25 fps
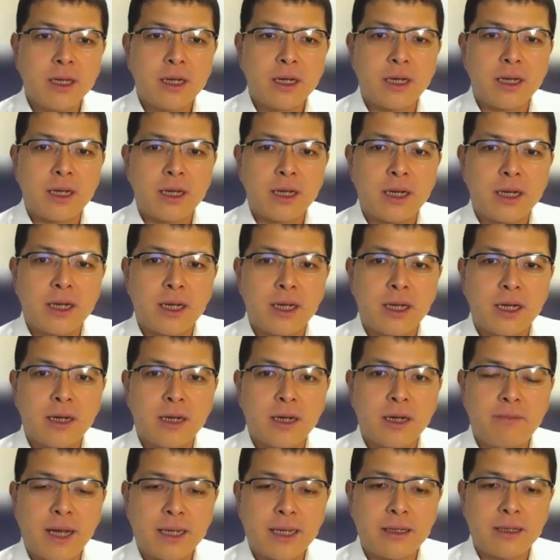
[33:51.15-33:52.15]

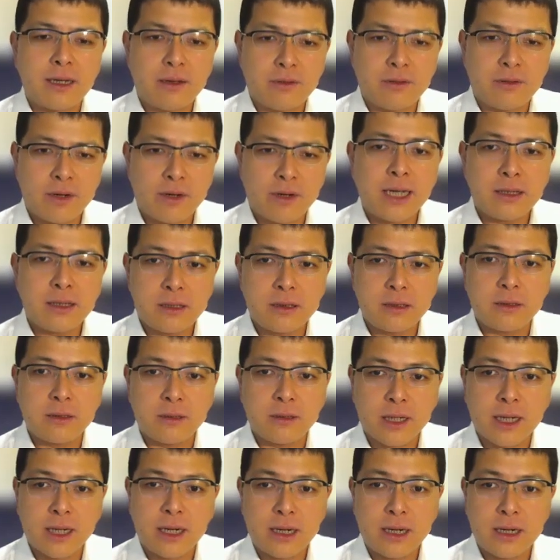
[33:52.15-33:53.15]
but they would like
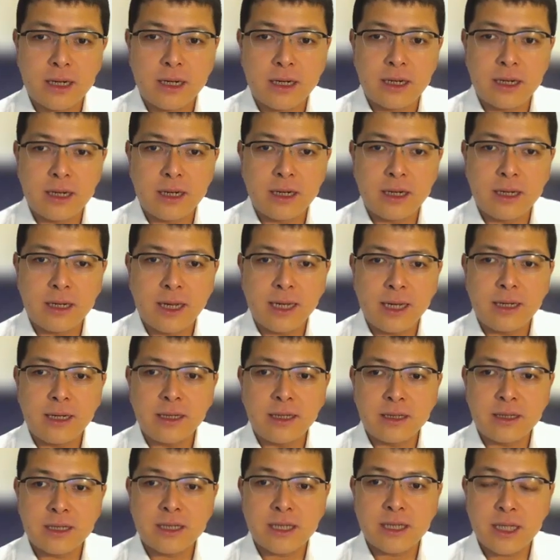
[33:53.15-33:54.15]
to let
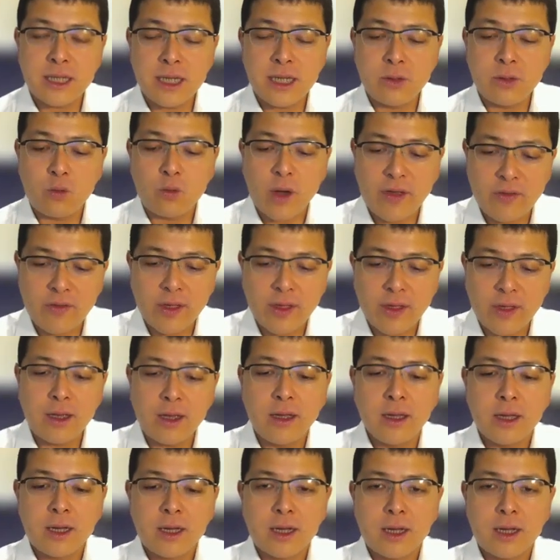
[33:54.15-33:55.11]
it see whether,